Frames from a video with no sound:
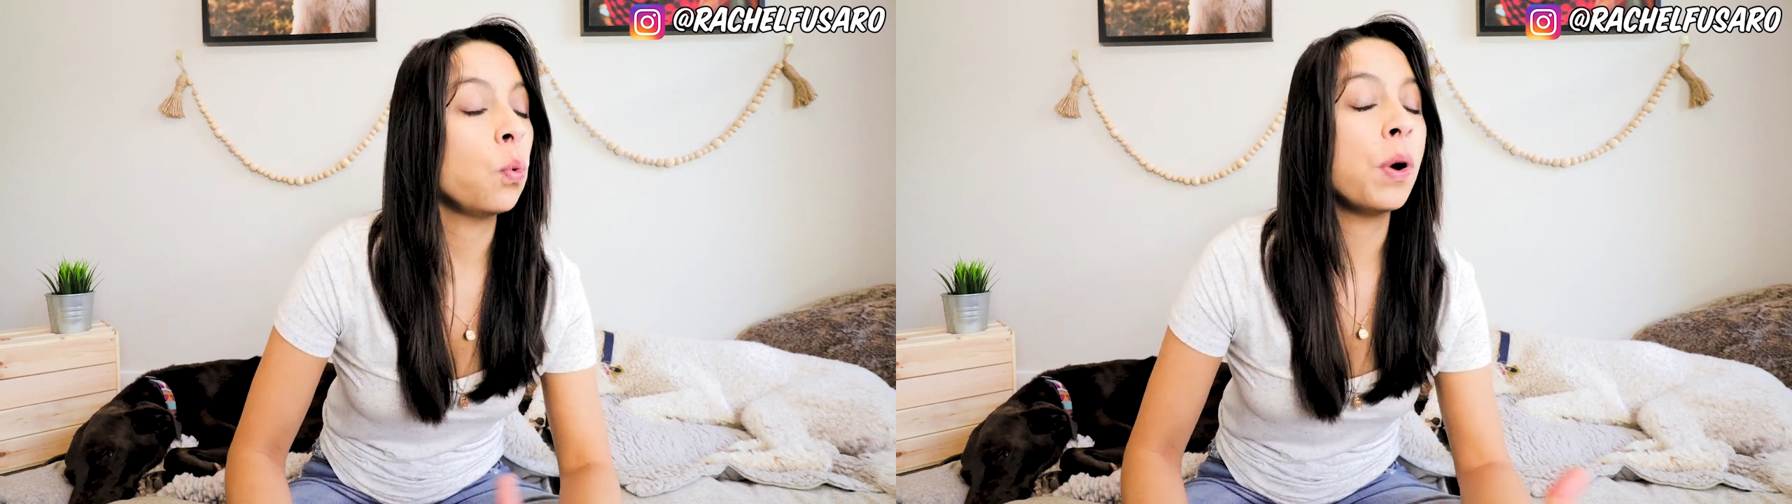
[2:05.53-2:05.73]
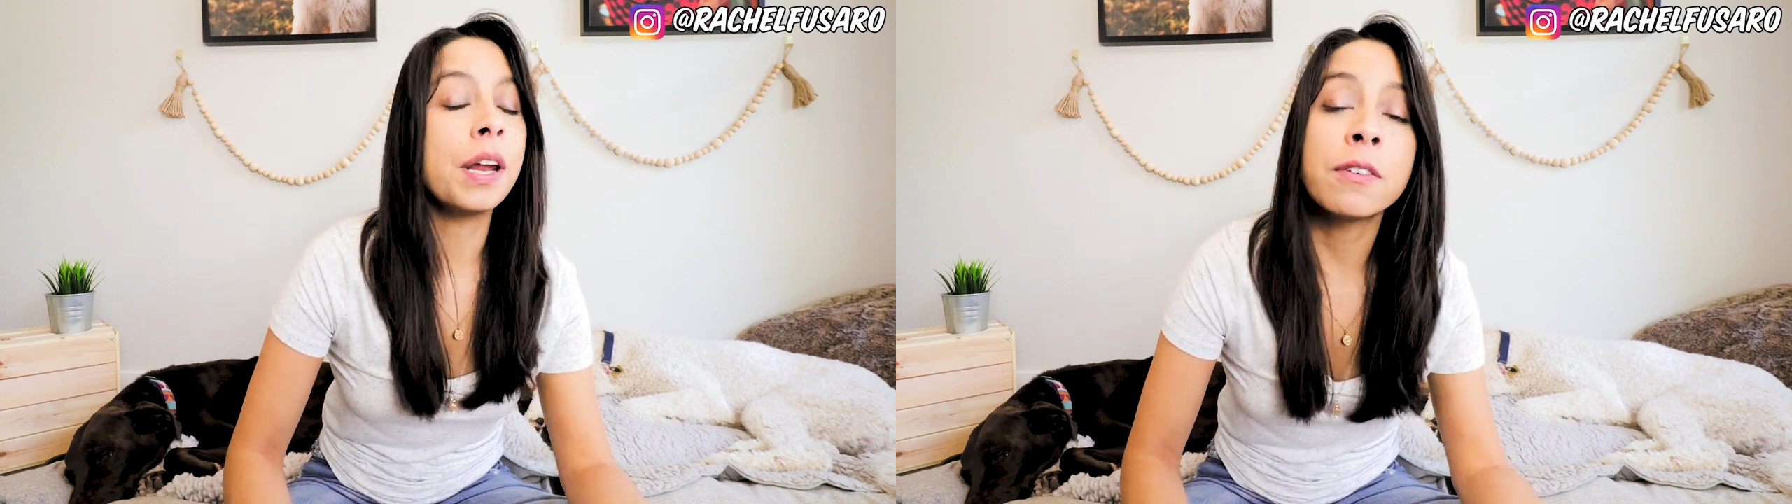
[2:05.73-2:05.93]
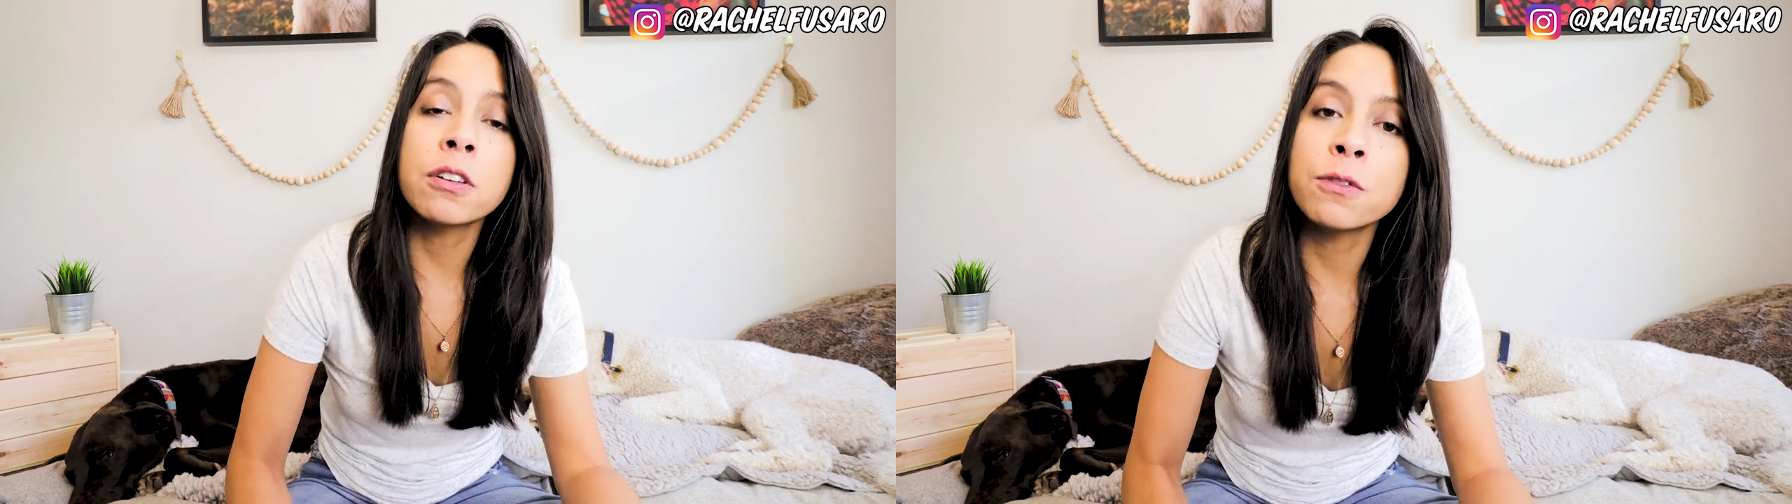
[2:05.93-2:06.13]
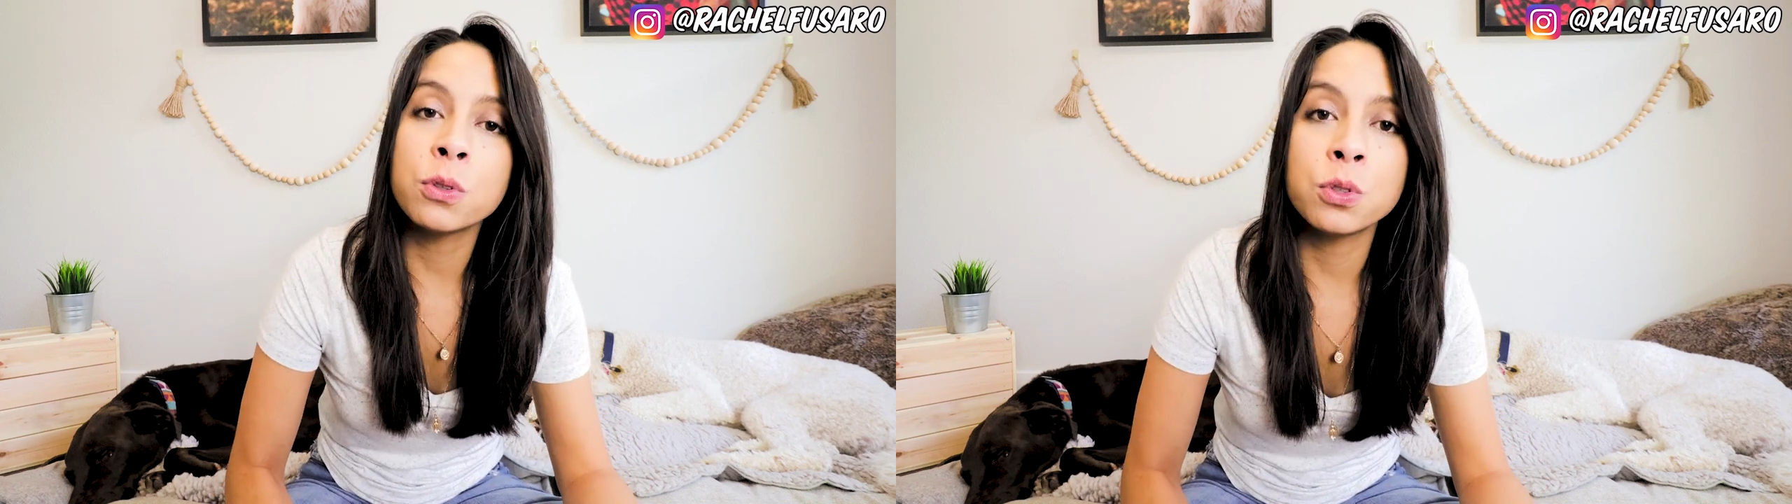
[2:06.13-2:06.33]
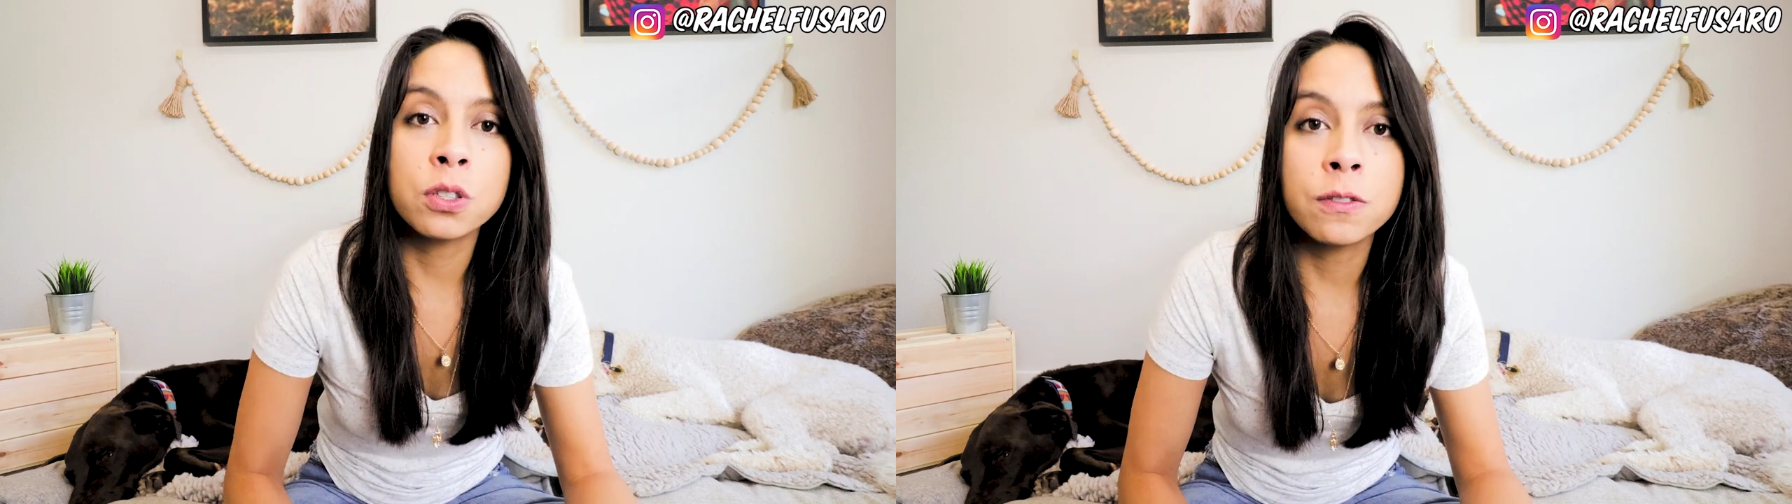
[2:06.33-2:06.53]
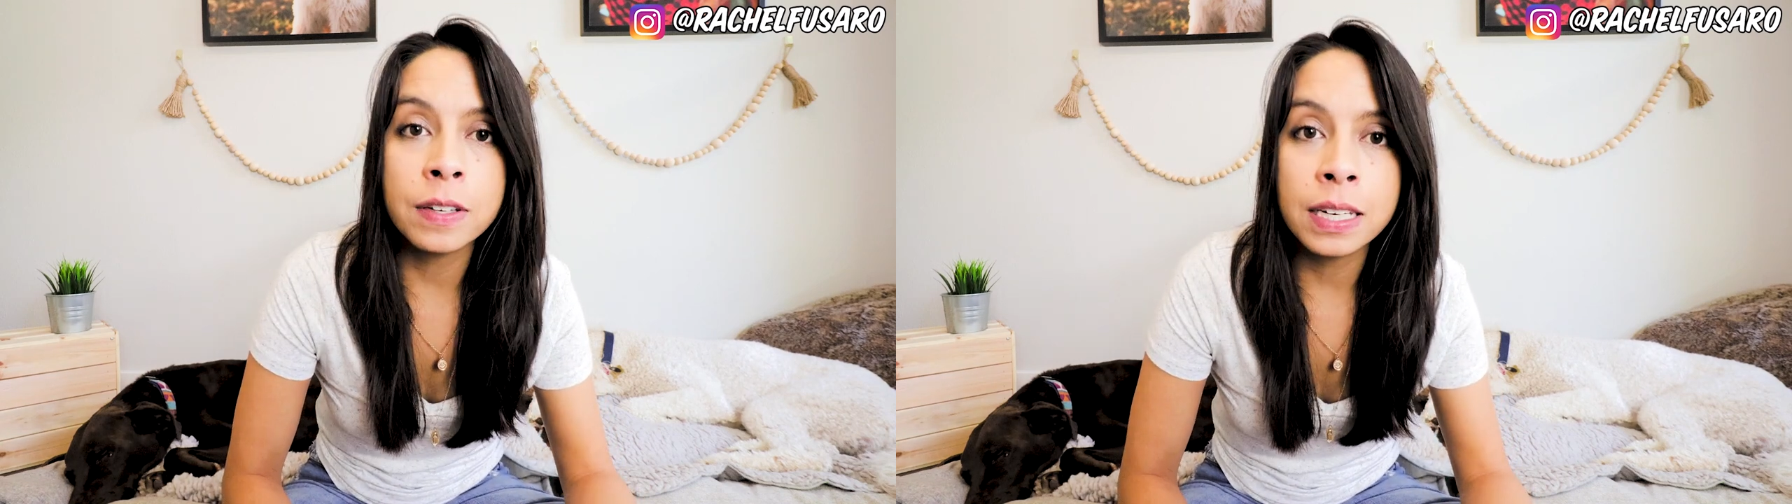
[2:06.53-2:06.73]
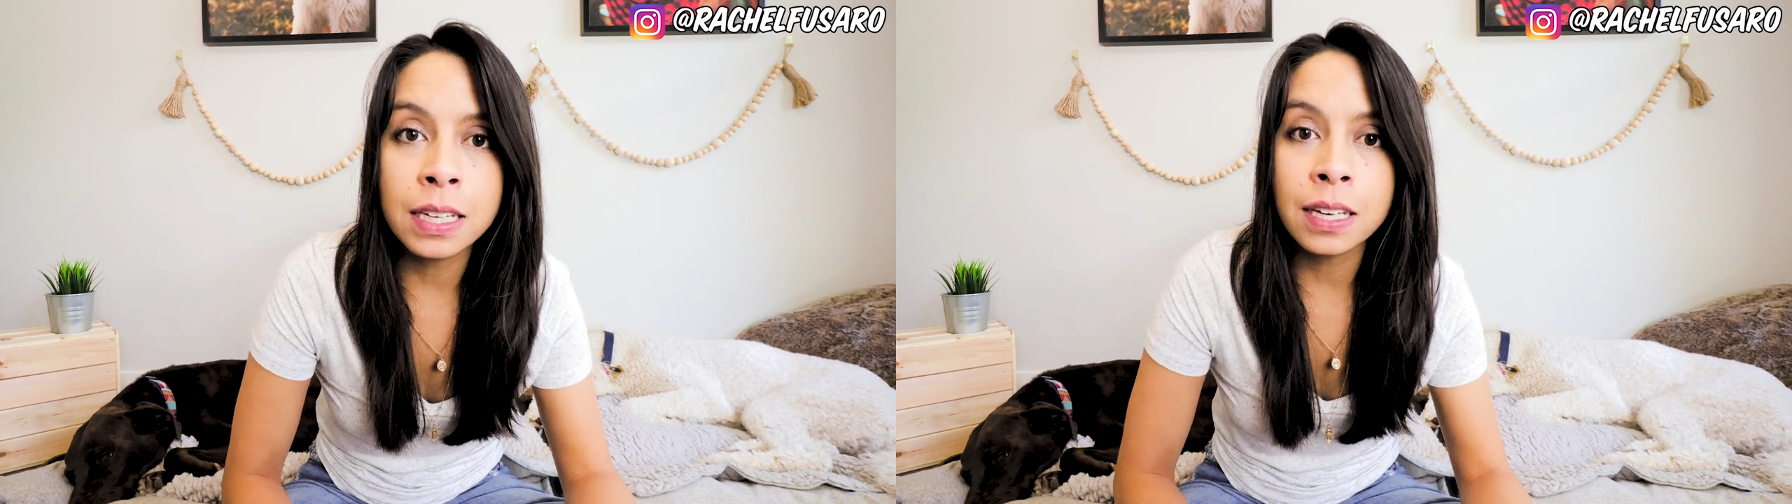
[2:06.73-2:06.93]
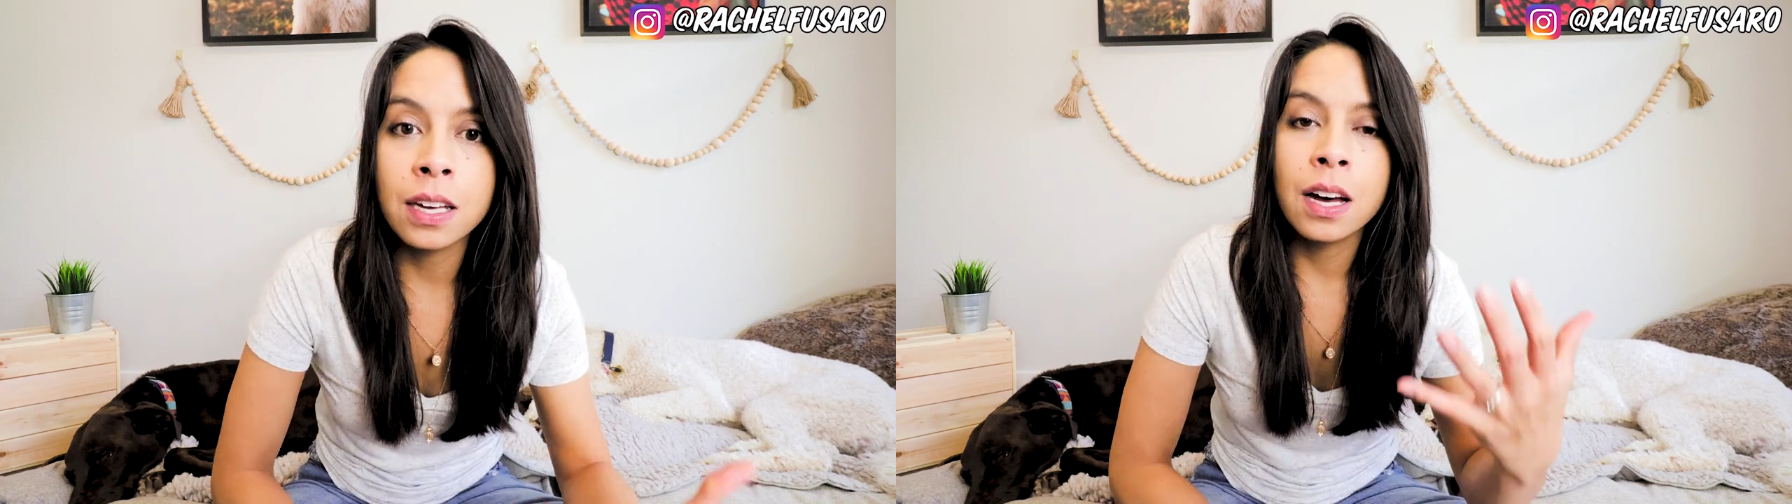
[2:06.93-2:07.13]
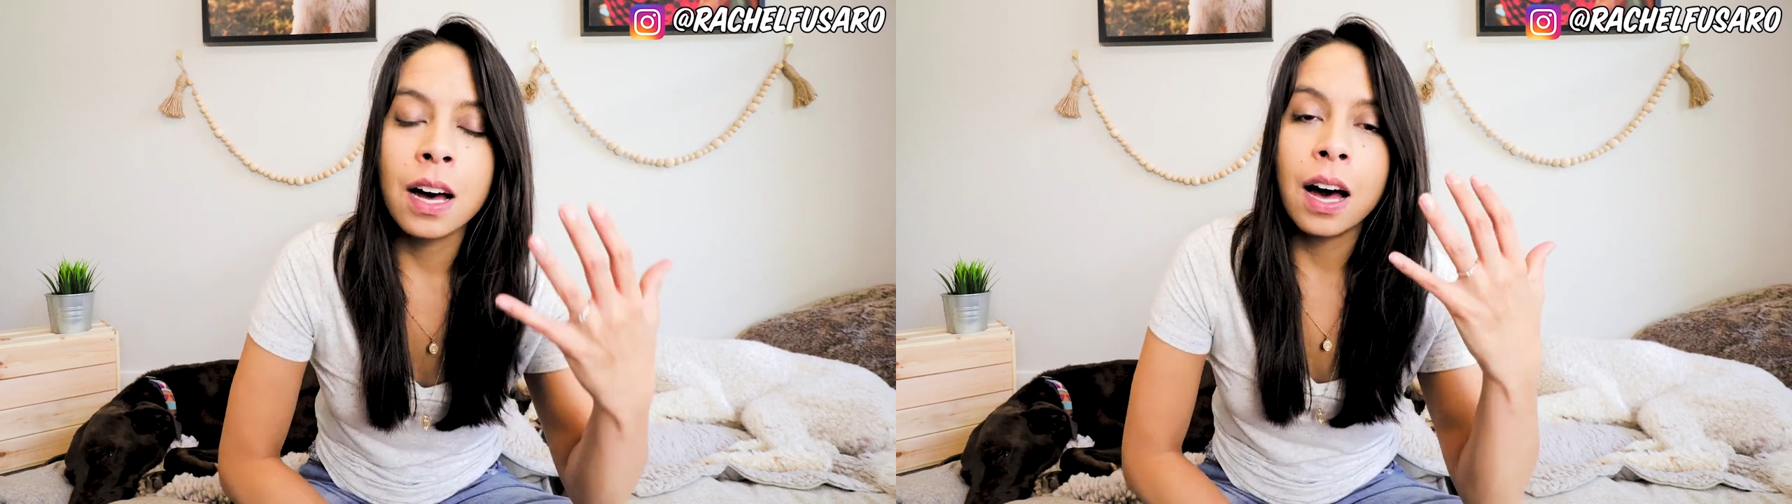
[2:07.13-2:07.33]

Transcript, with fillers: whatever food you're feeding,